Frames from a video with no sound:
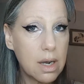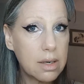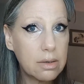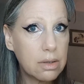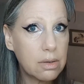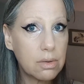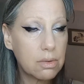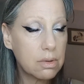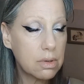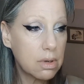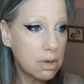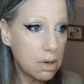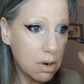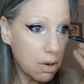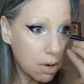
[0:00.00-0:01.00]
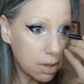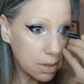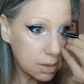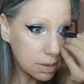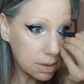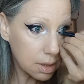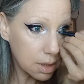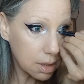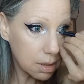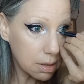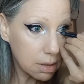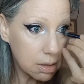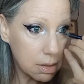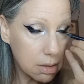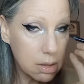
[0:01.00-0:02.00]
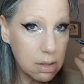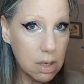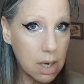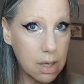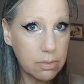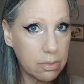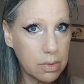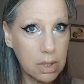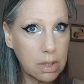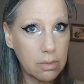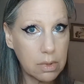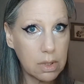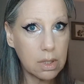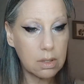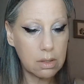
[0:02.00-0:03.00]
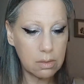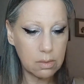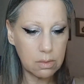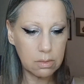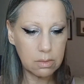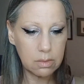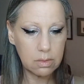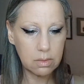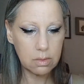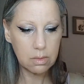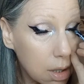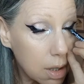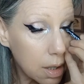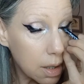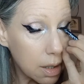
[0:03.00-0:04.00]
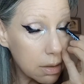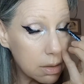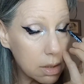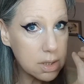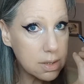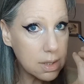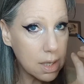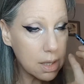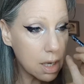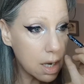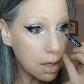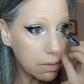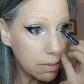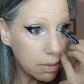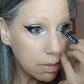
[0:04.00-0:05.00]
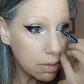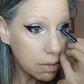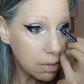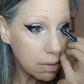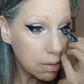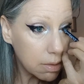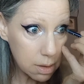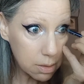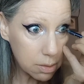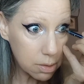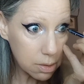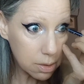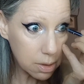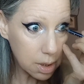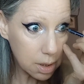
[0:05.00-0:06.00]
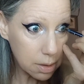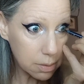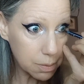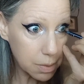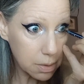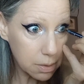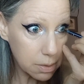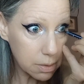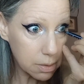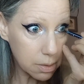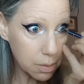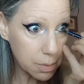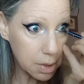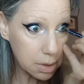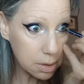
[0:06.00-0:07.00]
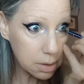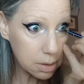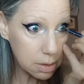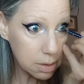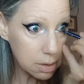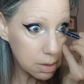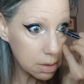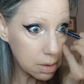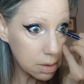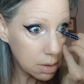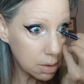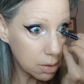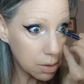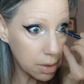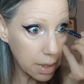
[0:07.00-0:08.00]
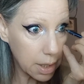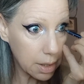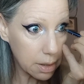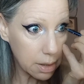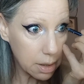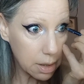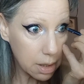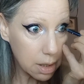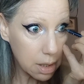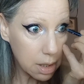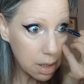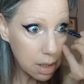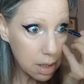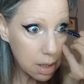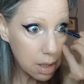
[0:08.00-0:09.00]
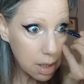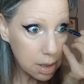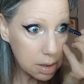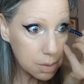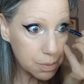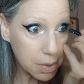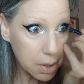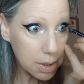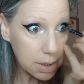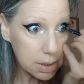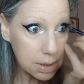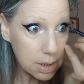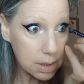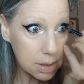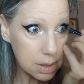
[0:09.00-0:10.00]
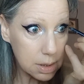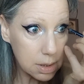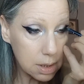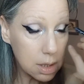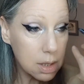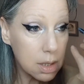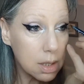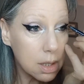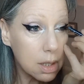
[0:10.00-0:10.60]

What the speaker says: I do. Honestly. I really, really do. And I don't just say that. This journey has been so much learning, experiences.